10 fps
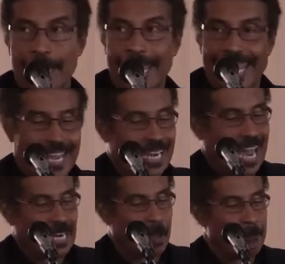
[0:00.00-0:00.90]
In
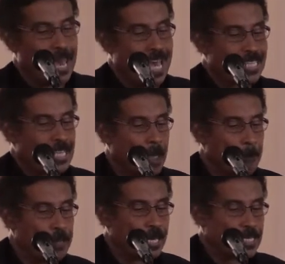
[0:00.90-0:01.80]
an amazing
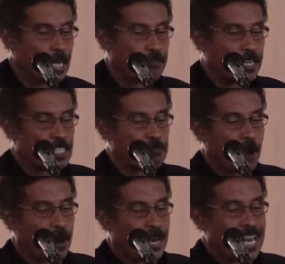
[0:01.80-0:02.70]
piece of
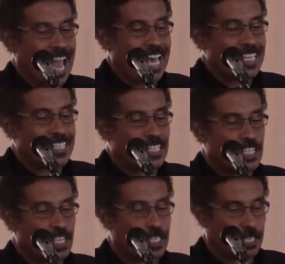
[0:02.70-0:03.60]
inspired
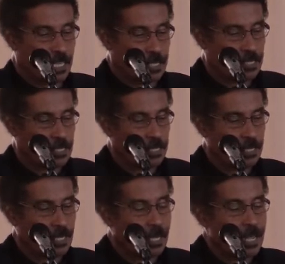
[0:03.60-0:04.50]
exegesis,
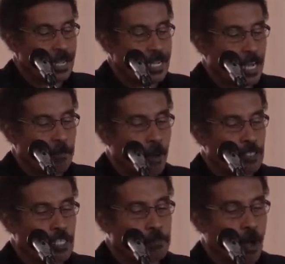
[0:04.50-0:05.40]
the
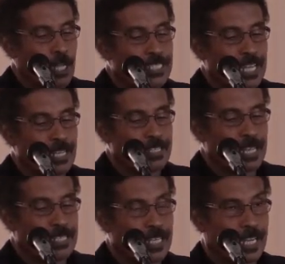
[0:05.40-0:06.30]
Apostle Paul tells
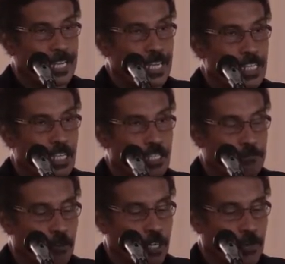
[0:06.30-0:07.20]
us in Galatians
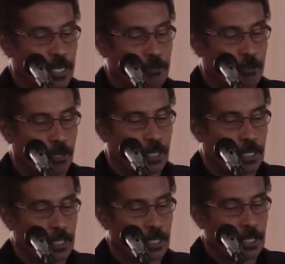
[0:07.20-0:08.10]
4.24
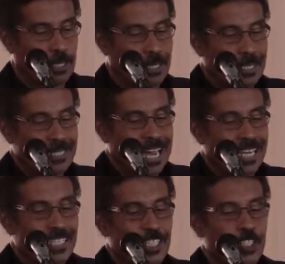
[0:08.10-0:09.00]

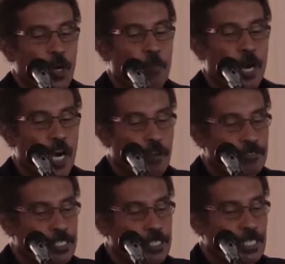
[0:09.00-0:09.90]
that the two
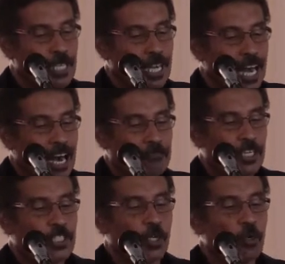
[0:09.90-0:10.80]
births of
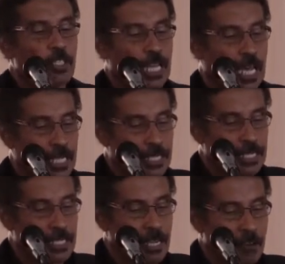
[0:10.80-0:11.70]
the two
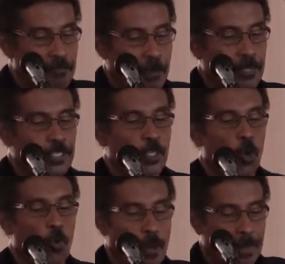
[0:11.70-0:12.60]
sons from the
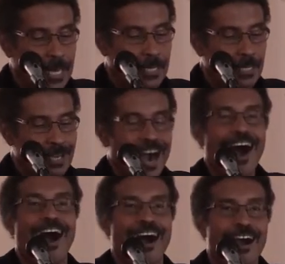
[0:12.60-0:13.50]
two women
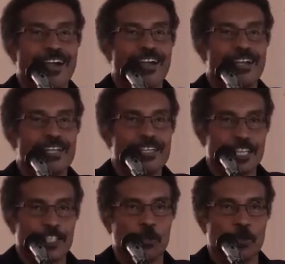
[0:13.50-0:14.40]
are
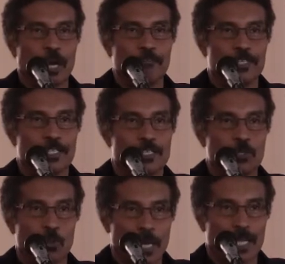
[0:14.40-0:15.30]
the
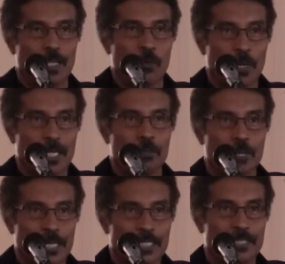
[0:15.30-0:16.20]
covenants. Well, well,
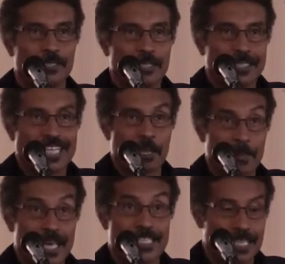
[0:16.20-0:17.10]
well. That's
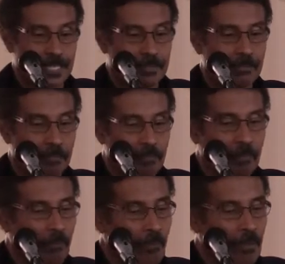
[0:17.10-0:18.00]
amazing, huh?
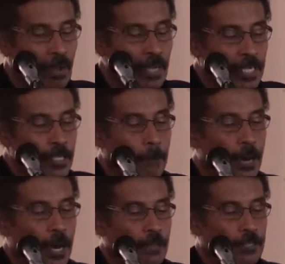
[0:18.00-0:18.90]
The
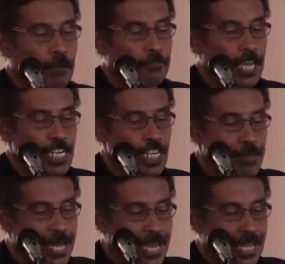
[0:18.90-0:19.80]
birth of
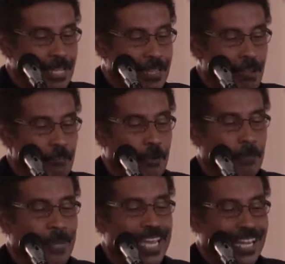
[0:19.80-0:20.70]
Ishmael
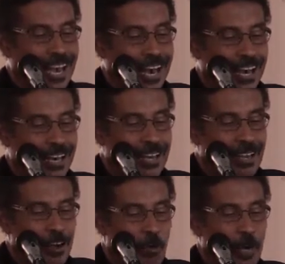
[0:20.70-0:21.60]
from Hagar
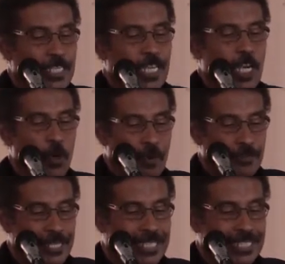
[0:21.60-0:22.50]
was
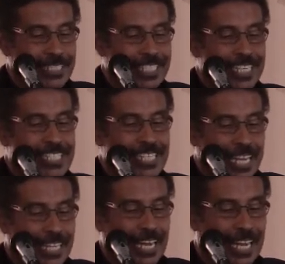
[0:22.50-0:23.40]
equivalent to the
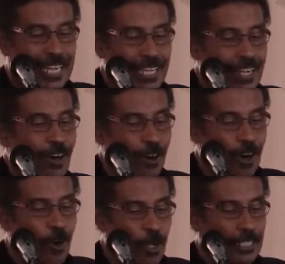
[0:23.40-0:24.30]
Sinai
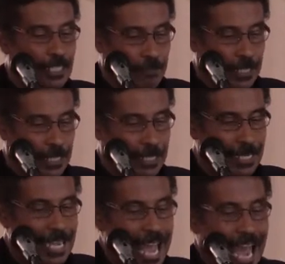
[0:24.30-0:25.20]
or Old Covenant
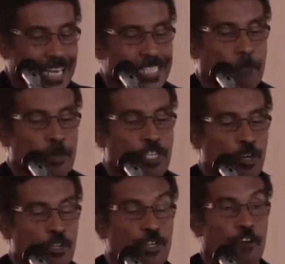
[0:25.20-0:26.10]
and is a
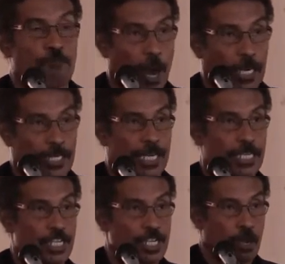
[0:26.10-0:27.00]
producer of
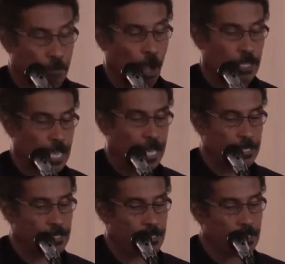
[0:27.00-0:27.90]
bondage, Paul
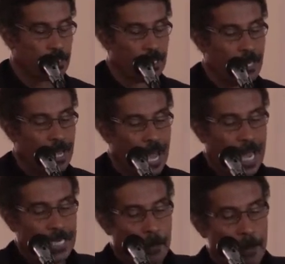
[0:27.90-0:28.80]
says.
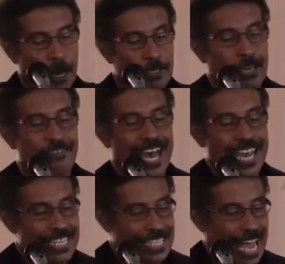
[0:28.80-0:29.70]
And the birth of
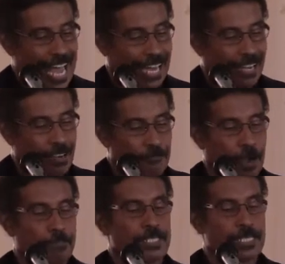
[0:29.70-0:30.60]
Isaac
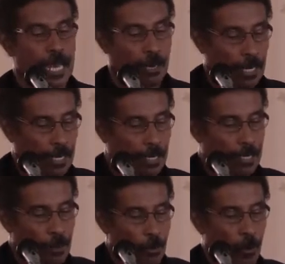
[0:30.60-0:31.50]
from Sarah
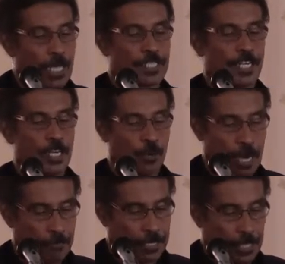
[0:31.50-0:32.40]
was the New
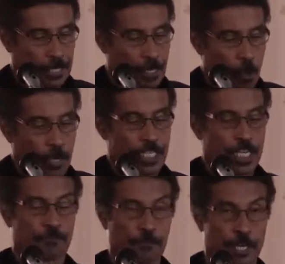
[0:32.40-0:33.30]
Covenant, which
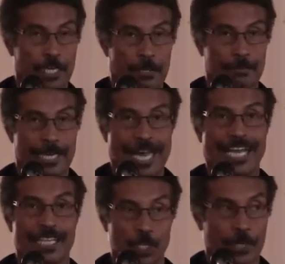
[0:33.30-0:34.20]
is freedom,
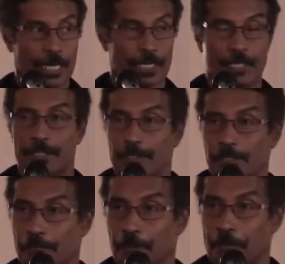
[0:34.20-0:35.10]
hallelujah,
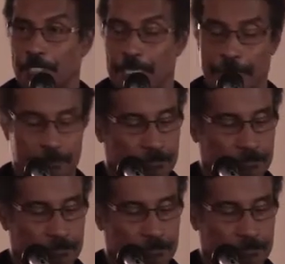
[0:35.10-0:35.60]
from sin.